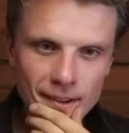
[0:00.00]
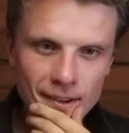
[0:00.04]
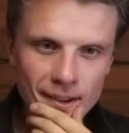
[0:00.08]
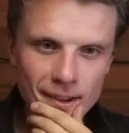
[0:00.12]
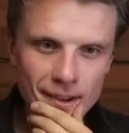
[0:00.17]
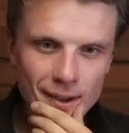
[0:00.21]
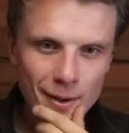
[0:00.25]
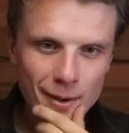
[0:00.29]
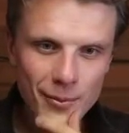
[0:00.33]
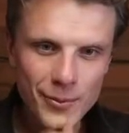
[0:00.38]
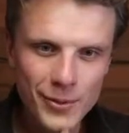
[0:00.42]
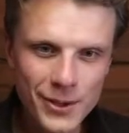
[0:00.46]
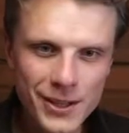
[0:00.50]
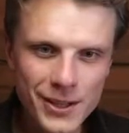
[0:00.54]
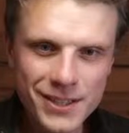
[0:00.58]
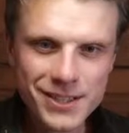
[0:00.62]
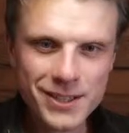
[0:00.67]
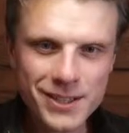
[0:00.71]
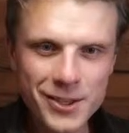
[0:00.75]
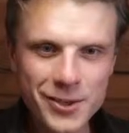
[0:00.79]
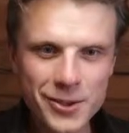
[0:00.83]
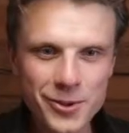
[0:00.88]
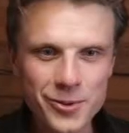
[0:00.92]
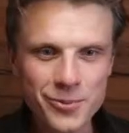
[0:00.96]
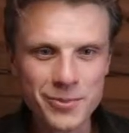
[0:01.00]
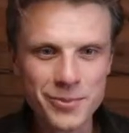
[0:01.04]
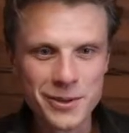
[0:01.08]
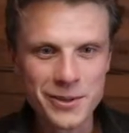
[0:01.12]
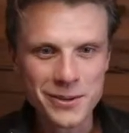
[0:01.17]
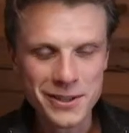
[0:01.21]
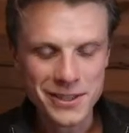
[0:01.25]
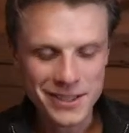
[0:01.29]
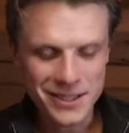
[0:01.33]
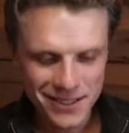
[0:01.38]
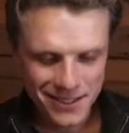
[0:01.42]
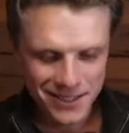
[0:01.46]
I'm really excited about
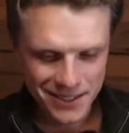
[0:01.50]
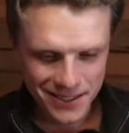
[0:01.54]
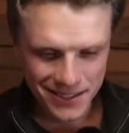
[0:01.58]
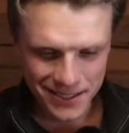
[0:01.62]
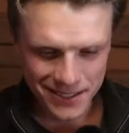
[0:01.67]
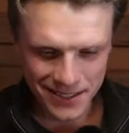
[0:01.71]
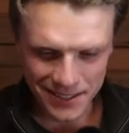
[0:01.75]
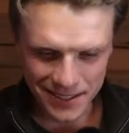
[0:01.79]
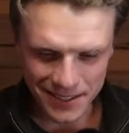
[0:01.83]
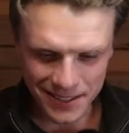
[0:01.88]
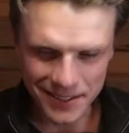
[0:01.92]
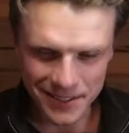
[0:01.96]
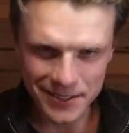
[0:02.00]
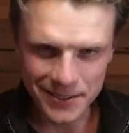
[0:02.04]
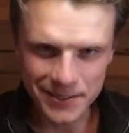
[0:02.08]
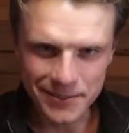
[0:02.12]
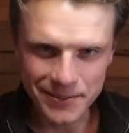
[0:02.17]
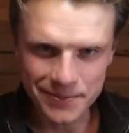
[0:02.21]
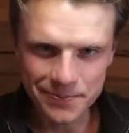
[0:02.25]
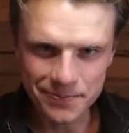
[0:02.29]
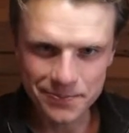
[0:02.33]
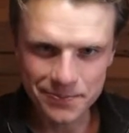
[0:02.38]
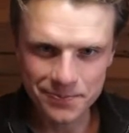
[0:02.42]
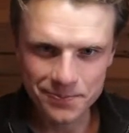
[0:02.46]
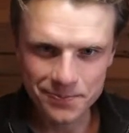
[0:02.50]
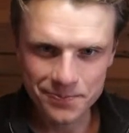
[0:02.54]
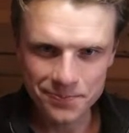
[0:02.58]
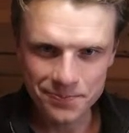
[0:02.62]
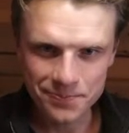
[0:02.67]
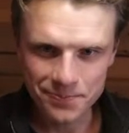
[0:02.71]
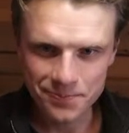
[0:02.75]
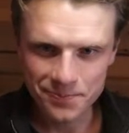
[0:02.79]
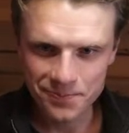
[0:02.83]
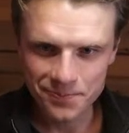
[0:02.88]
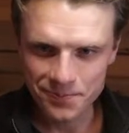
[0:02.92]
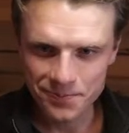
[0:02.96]
that. I'm
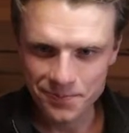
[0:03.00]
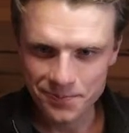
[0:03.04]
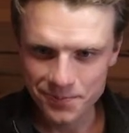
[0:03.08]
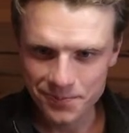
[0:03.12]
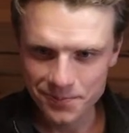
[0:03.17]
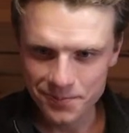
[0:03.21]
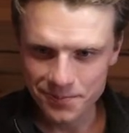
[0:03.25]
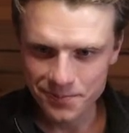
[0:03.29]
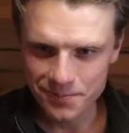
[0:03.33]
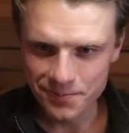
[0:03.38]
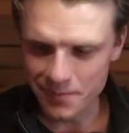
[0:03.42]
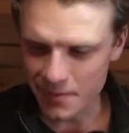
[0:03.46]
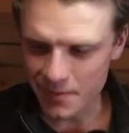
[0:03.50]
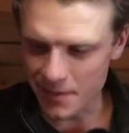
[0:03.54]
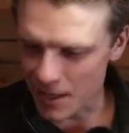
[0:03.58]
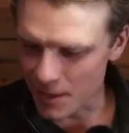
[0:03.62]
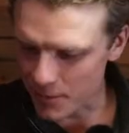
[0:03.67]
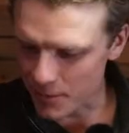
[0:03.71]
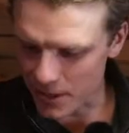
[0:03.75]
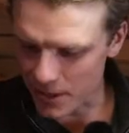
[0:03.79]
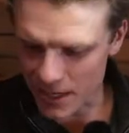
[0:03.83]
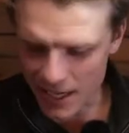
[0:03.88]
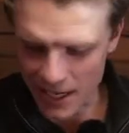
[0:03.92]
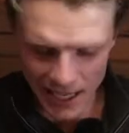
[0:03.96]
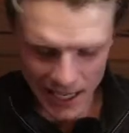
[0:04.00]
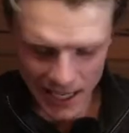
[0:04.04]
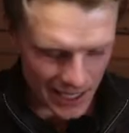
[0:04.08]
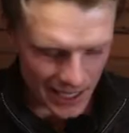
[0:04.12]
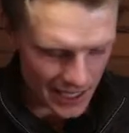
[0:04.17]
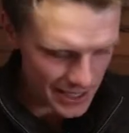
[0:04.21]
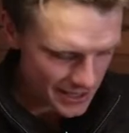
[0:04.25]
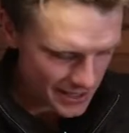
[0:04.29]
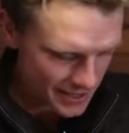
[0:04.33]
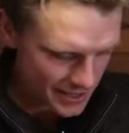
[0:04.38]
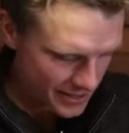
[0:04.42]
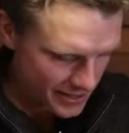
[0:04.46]
going to add
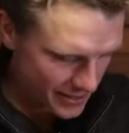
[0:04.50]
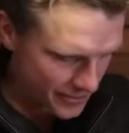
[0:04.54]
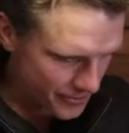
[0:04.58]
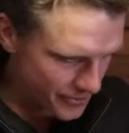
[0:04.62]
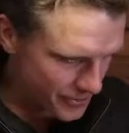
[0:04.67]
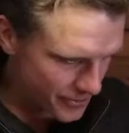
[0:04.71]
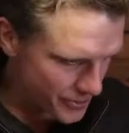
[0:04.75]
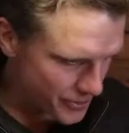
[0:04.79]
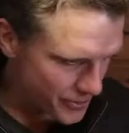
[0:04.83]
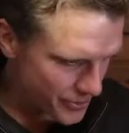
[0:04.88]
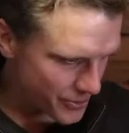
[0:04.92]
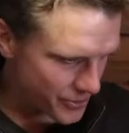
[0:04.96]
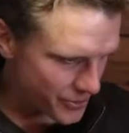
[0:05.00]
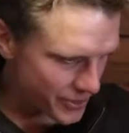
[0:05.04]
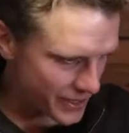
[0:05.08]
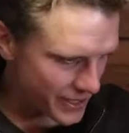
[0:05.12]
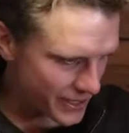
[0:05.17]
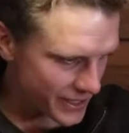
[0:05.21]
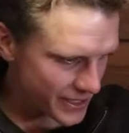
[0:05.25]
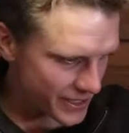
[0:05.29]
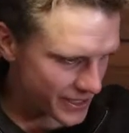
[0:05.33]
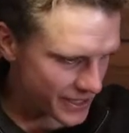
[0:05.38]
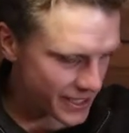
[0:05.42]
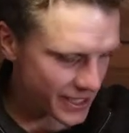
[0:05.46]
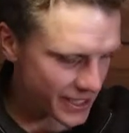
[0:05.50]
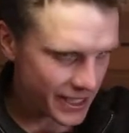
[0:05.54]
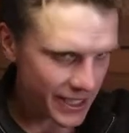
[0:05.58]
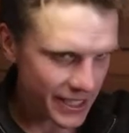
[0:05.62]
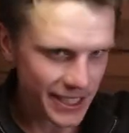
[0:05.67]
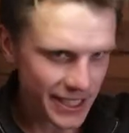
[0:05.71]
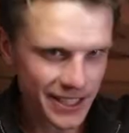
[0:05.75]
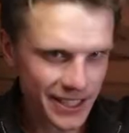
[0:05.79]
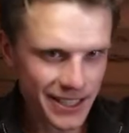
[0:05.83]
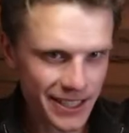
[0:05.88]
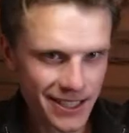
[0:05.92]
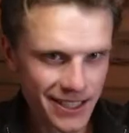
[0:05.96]
a few little
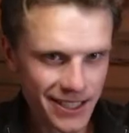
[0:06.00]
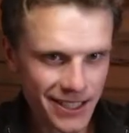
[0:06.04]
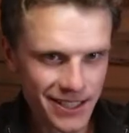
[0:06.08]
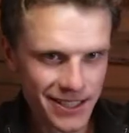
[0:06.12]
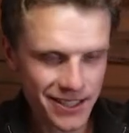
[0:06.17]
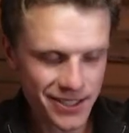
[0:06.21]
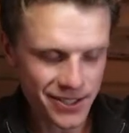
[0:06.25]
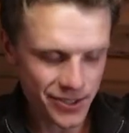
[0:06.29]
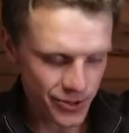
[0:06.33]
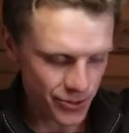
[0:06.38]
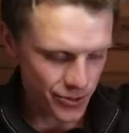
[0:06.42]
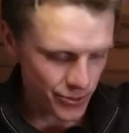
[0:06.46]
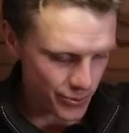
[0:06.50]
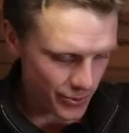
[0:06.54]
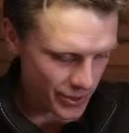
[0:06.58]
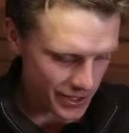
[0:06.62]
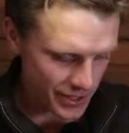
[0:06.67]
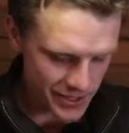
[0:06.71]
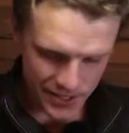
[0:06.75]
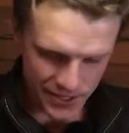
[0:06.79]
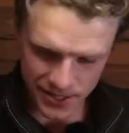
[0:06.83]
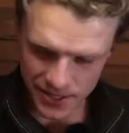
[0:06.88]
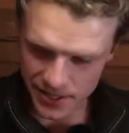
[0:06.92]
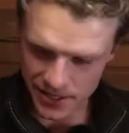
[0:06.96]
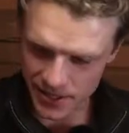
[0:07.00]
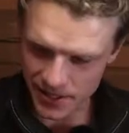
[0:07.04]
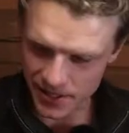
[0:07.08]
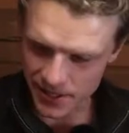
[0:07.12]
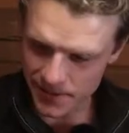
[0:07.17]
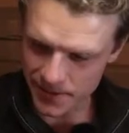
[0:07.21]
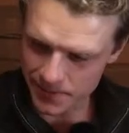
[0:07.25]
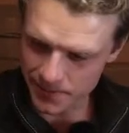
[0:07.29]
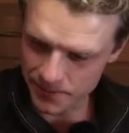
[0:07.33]
tiny lines to one star.